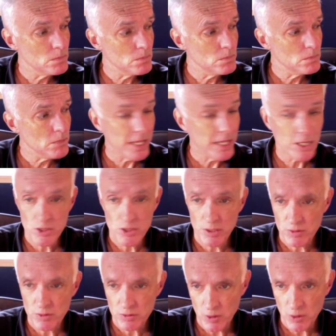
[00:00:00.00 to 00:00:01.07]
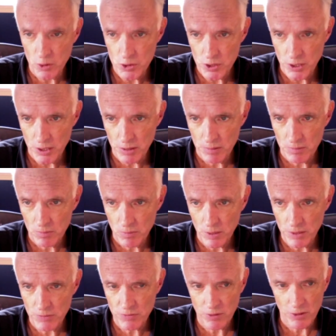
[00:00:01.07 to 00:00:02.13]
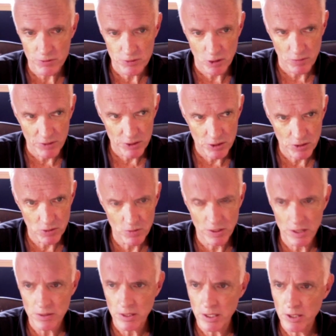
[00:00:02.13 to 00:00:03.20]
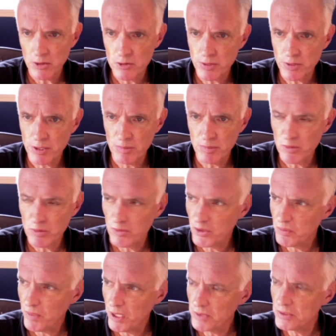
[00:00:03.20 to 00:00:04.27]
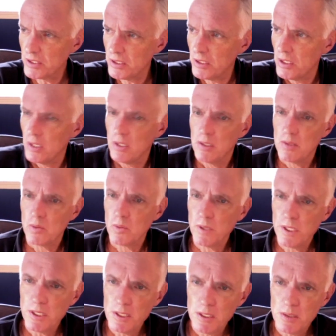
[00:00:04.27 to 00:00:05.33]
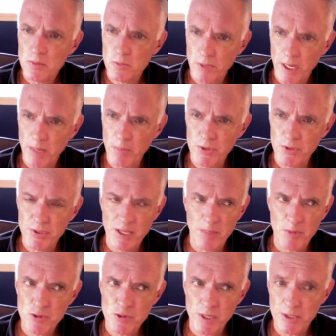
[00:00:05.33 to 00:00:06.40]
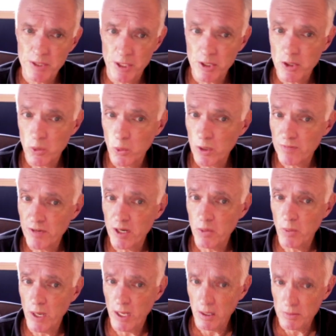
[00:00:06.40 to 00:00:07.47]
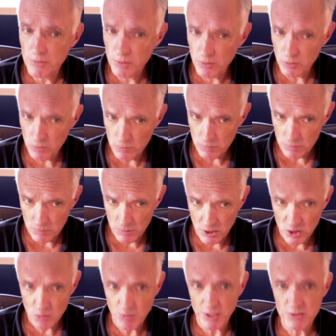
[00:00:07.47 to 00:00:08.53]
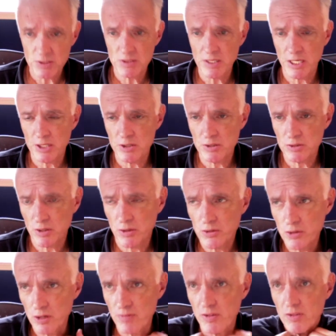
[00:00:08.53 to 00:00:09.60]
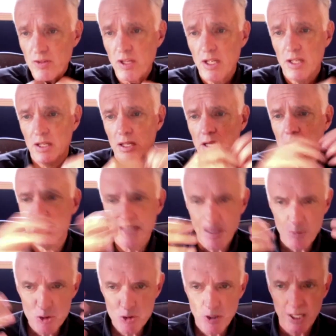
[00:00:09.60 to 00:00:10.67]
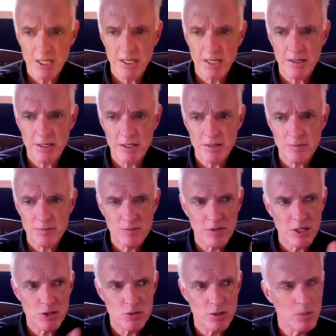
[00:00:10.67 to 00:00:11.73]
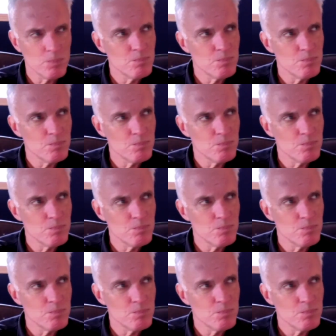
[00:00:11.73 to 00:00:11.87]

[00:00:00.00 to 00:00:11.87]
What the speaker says: antigens associated with SARS-CoV-2 that then could trigger an immune response. And we were able to demonstrate that it could work very well to express these antigens on the surface and demonstrate it in vitro.